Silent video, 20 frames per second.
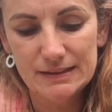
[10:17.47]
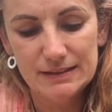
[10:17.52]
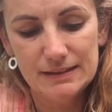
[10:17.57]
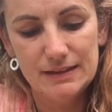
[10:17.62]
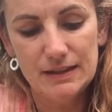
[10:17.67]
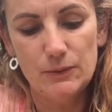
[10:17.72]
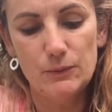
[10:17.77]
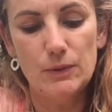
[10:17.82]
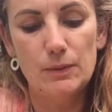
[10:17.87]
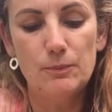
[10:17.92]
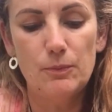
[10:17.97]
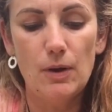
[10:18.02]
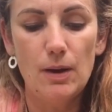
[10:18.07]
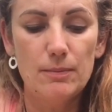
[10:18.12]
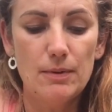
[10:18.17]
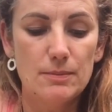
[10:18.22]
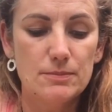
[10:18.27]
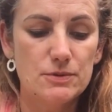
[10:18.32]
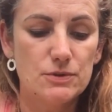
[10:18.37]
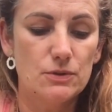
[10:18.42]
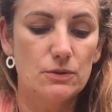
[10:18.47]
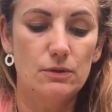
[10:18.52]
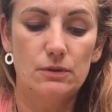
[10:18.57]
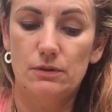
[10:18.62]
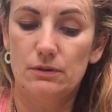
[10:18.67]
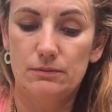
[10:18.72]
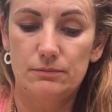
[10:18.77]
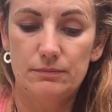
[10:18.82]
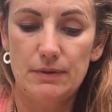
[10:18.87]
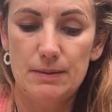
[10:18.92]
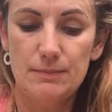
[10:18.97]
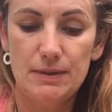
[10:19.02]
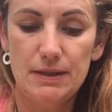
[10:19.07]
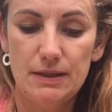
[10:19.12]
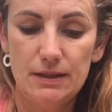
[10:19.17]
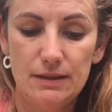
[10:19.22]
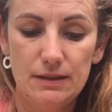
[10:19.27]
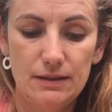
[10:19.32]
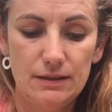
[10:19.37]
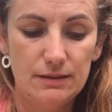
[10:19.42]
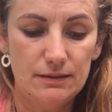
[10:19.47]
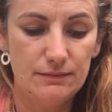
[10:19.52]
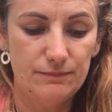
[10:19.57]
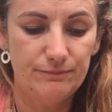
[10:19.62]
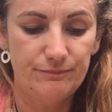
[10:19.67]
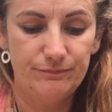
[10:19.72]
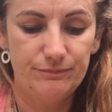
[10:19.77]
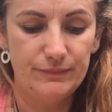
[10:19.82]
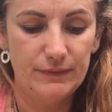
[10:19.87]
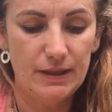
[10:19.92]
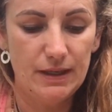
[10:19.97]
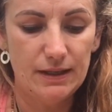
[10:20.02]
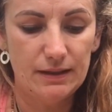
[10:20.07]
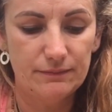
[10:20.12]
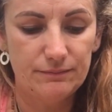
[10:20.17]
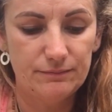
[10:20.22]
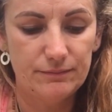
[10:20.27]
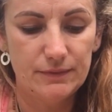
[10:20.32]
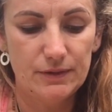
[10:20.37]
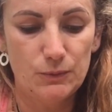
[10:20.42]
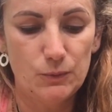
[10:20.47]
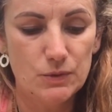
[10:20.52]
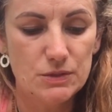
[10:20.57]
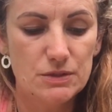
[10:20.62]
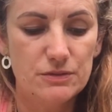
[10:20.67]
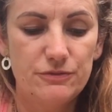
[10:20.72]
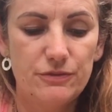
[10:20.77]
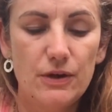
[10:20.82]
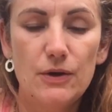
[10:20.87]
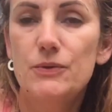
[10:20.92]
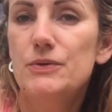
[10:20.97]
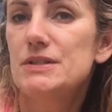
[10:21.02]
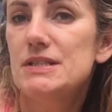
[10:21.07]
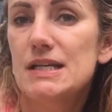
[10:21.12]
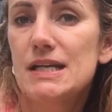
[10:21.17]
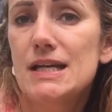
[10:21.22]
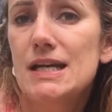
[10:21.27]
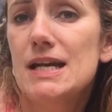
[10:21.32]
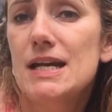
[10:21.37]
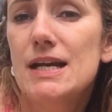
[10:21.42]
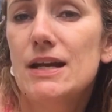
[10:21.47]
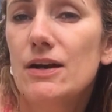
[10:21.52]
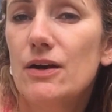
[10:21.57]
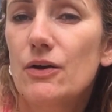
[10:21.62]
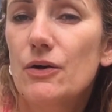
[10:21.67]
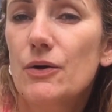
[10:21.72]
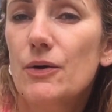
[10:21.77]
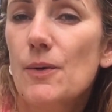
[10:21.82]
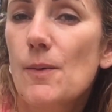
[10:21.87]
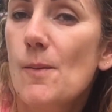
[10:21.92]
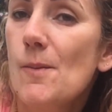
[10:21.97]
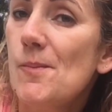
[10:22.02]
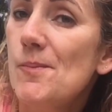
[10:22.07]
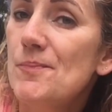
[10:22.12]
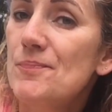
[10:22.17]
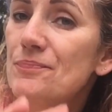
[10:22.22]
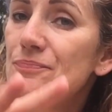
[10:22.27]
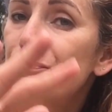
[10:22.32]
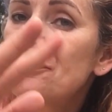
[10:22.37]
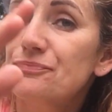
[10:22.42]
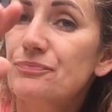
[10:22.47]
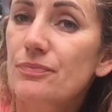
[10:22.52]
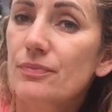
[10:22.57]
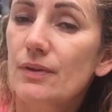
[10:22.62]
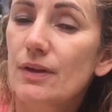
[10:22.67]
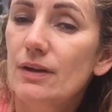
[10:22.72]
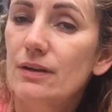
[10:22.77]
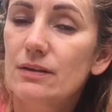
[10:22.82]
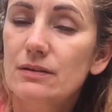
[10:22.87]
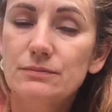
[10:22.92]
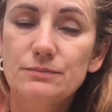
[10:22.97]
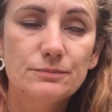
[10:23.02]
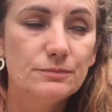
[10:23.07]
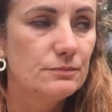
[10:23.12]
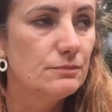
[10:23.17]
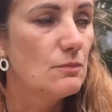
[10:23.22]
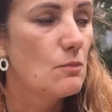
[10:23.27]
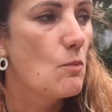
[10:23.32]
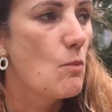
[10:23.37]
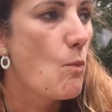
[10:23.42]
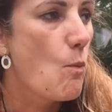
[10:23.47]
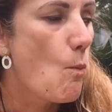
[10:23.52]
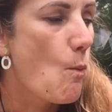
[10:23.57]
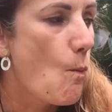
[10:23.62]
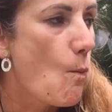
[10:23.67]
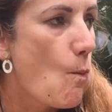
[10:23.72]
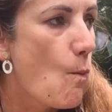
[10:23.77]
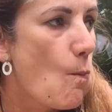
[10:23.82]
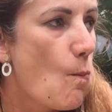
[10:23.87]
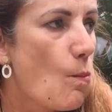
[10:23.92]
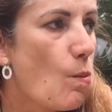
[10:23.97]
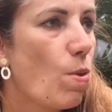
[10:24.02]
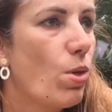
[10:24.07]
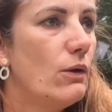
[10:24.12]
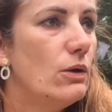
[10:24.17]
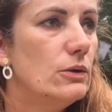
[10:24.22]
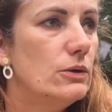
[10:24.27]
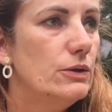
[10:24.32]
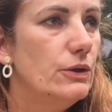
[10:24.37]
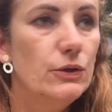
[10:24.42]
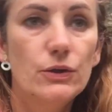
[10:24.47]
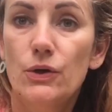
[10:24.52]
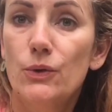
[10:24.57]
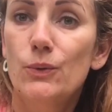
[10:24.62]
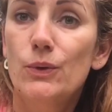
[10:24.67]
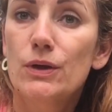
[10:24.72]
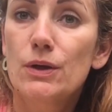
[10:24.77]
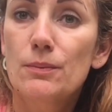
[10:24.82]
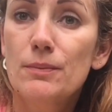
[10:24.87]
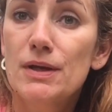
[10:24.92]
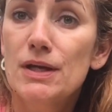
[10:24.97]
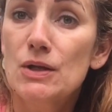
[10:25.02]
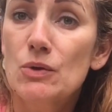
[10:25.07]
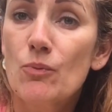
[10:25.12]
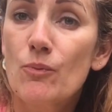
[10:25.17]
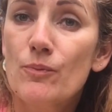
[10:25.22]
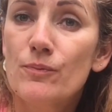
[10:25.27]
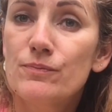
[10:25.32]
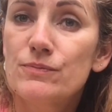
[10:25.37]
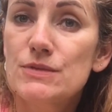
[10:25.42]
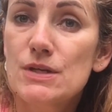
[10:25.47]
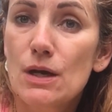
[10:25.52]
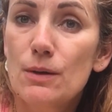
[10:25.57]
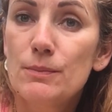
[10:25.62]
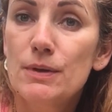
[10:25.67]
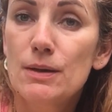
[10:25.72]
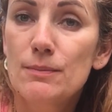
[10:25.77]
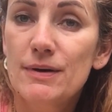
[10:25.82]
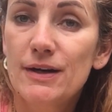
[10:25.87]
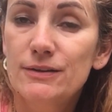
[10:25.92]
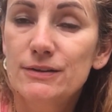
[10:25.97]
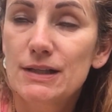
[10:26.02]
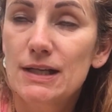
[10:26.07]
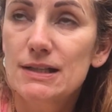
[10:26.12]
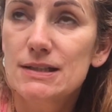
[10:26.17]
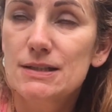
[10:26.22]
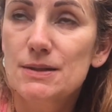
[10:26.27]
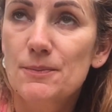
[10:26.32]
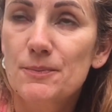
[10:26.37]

there were problems, or maybe, yeah, it wasn't floating, or you know what I mean. Tell me about that.